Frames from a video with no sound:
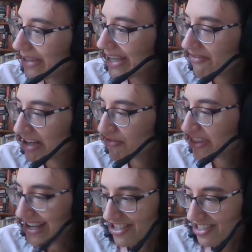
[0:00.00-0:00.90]
even if
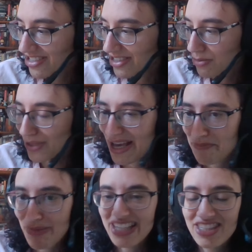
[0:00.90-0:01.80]
they're just as
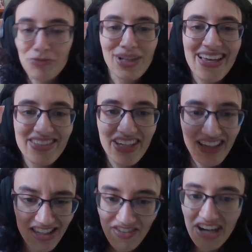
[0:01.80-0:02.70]
pieces of plastic,
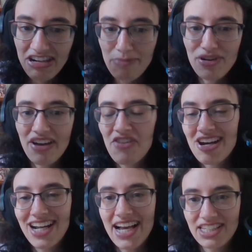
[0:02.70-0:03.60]
it was very,
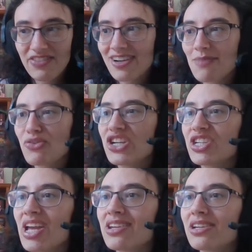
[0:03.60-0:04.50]
very nice and very
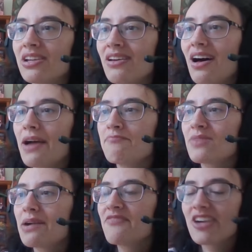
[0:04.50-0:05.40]
appreciated. I'm
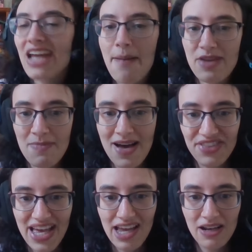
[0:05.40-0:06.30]
very happy about
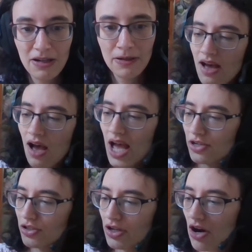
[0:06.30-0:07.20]
that. I
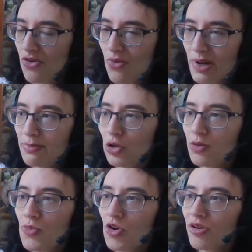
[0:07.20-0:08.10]
could go and look
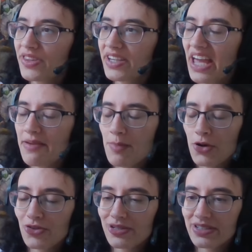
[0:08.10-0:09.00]
more at the game
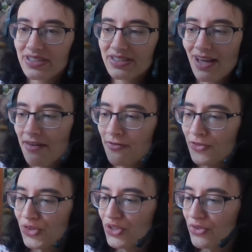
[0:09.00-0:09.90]
mode and stuff
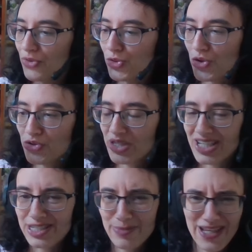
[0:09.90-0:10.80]
and all those
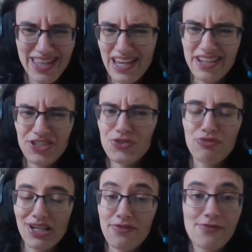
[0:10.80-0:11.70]
things, but like, it's just
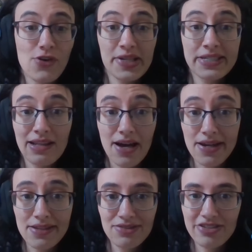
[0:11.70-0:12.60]
really voice
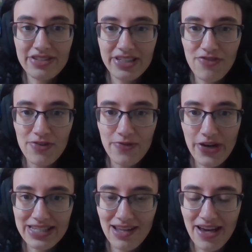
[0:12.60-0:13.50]
lines, just different
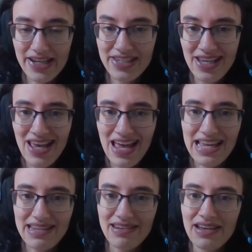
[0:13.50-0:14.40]
voice lines,
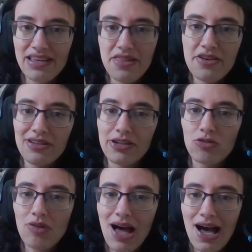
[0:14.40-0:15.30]
and the
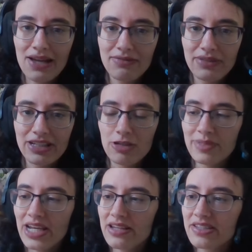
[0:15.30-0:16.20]
little heart
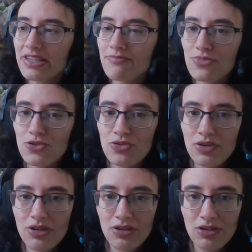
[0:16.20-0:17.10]
illuminated symbol
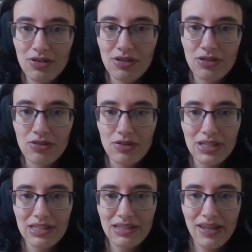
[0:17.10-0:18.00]

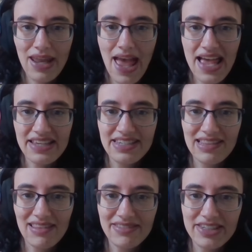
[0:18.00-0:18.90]
has
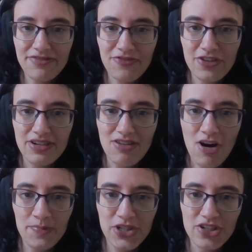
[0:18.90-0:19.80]
different
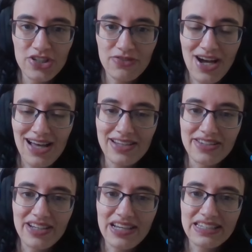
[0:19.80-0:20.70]
options of colors
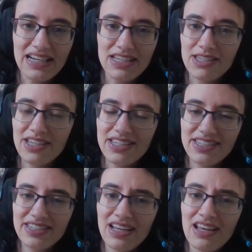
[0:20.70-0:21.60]
that it does.
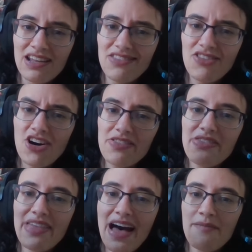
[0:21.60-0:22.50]
It's not
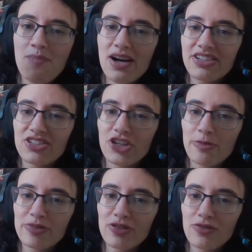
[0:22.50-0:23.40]
that much in
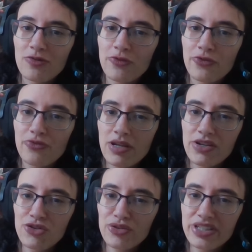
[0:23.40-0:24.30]
terms of
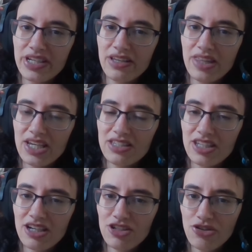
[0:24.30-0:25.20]
interesting things
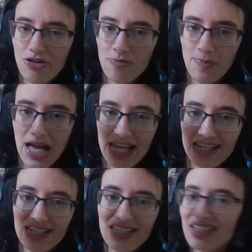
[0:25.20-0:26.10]
that it can do, but
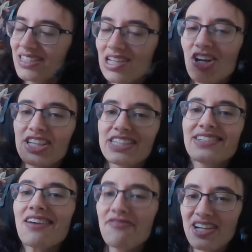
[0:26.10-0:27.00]
there's a lot of
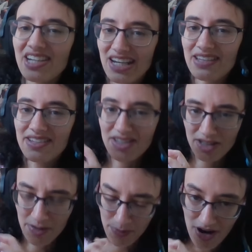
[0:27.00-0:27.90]
stuff in here. There's a
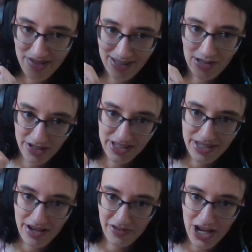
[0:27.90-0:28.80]
surprising lot of
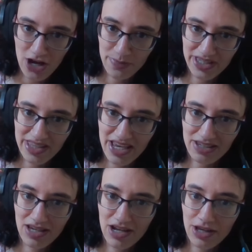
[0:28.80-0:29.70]
stuff. It helps that
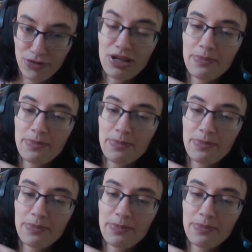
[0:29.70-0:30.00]
there's three